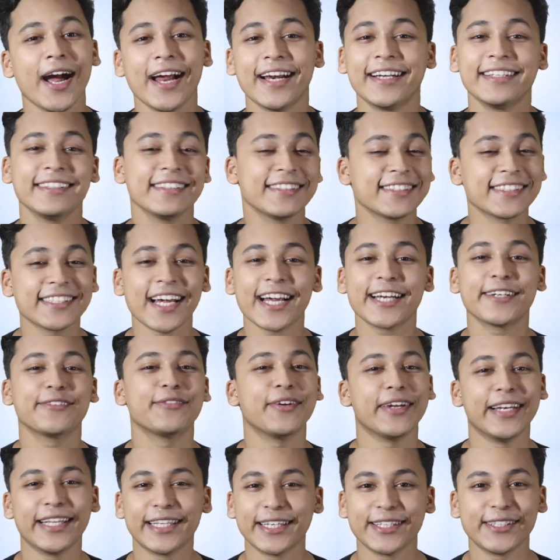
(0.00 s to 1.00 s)
and start
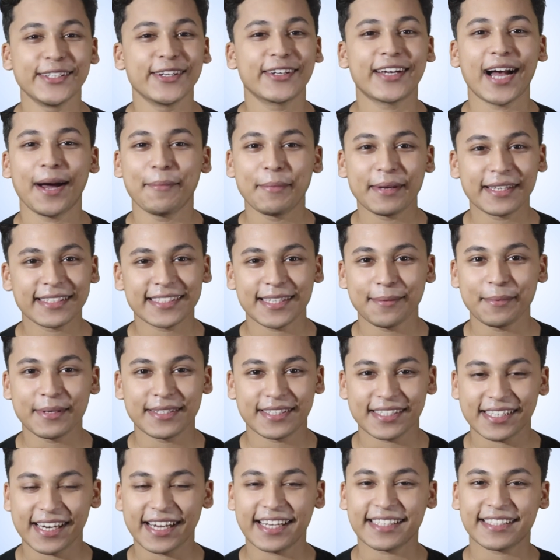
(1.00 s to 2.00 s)
failing in your coming
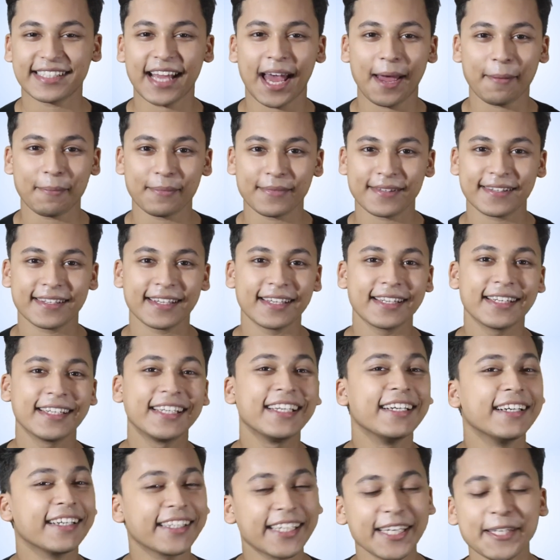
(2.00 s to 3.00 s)
semester exams.
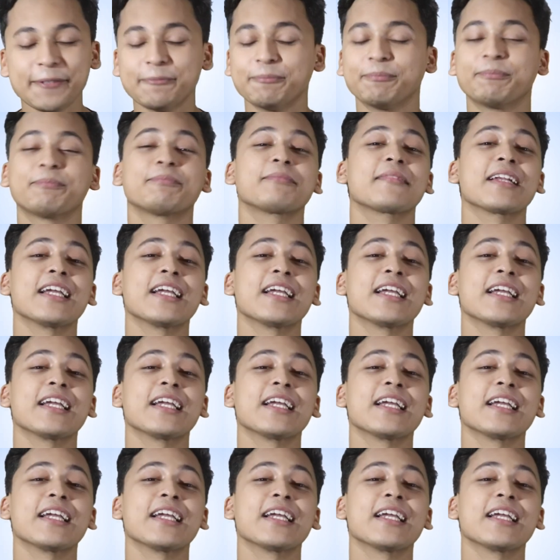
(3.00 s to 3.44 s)
Okay,